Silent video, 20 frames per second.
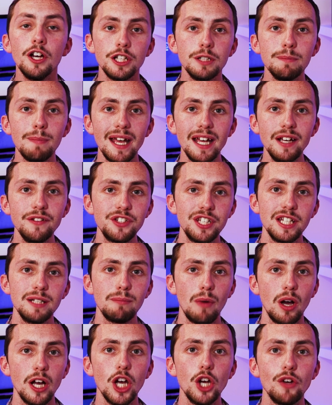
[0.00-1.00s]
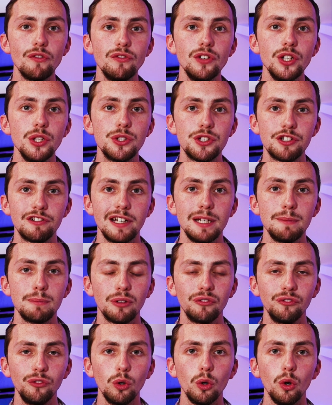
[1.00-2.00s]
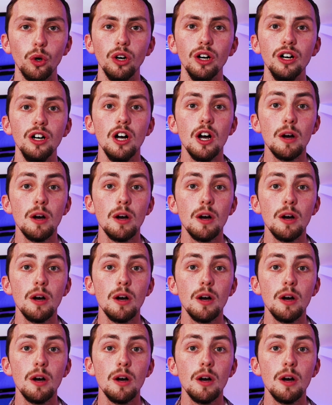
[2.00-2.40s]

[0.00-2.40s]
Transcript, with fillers: You may have seen my overview screen before,